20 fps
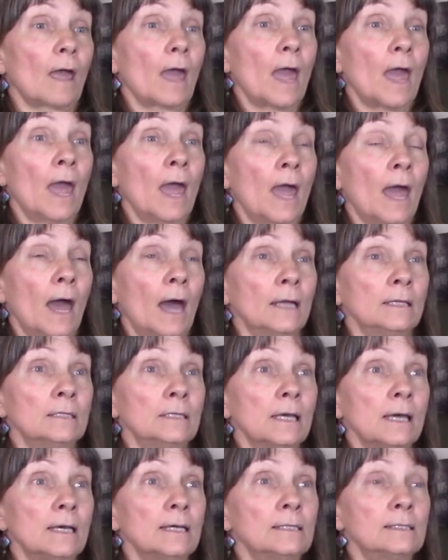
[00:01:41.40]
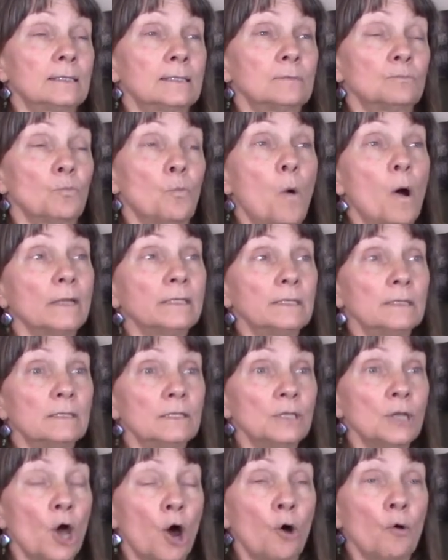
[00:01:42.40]
And he wanted
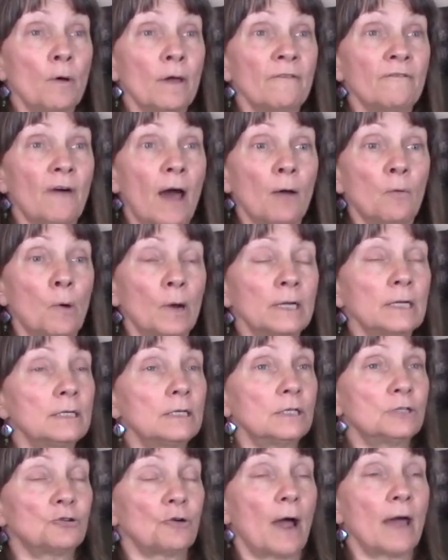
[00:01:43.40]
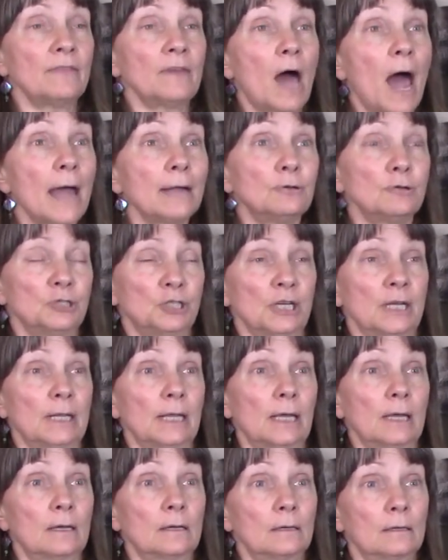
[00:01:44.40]
to know if I wanted to try the
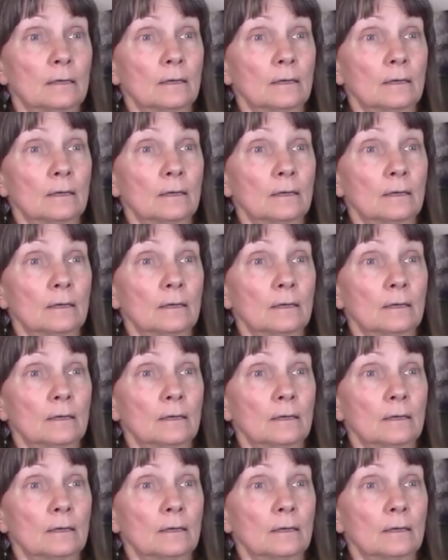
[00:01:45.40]
HydroGenie